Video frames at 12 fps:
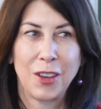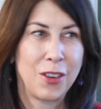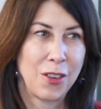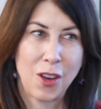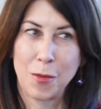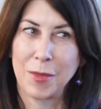
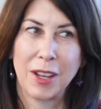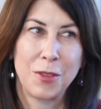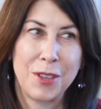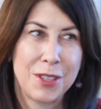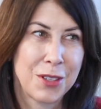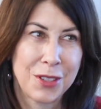though I'm not a
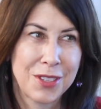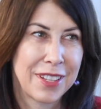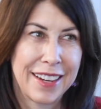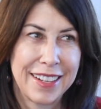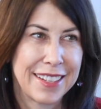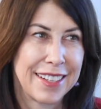physical
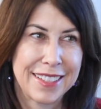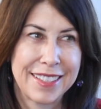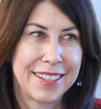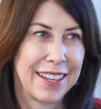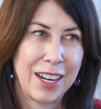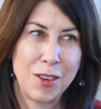
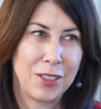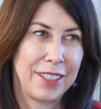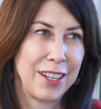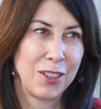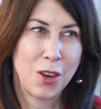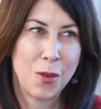scientist and I really
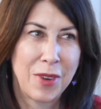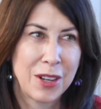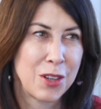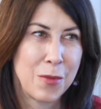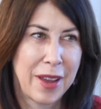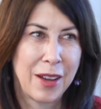don't know
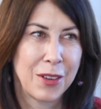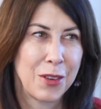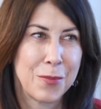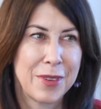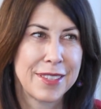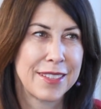much about your
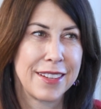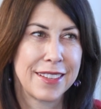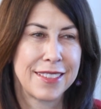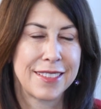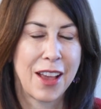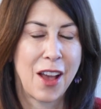business,